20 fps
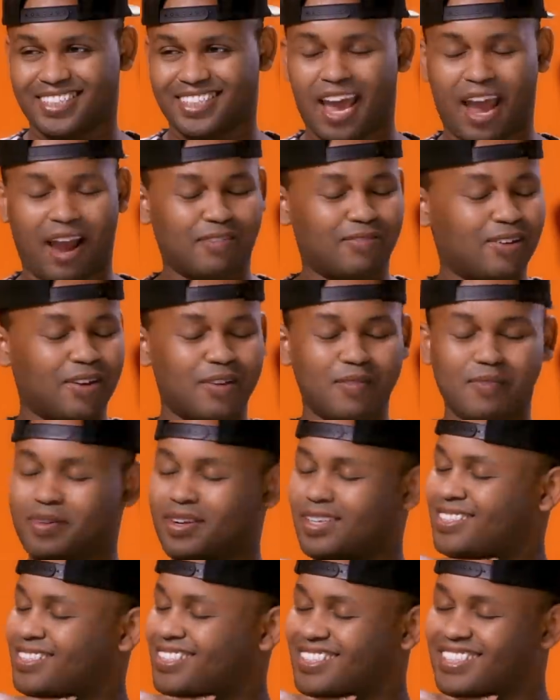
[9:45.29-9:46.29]
go. African
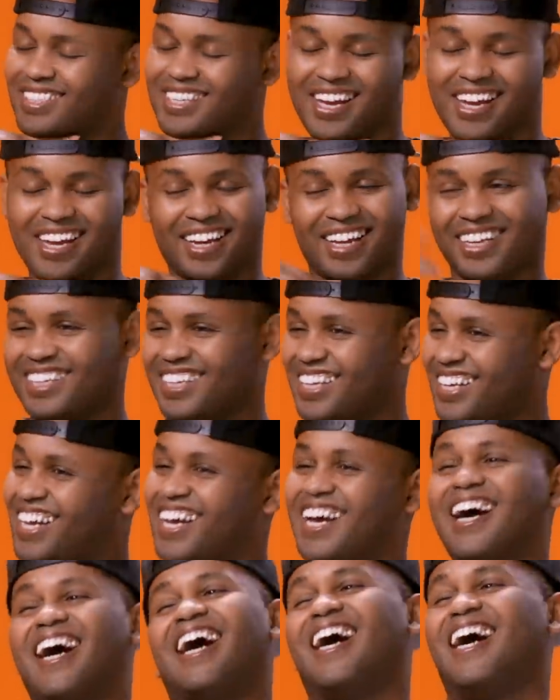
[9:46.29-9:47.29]
princess, honey.
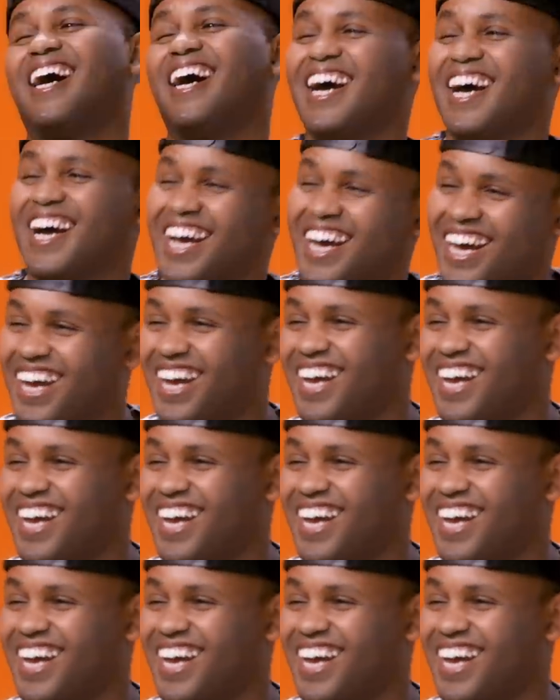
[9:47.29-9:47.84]
Amen.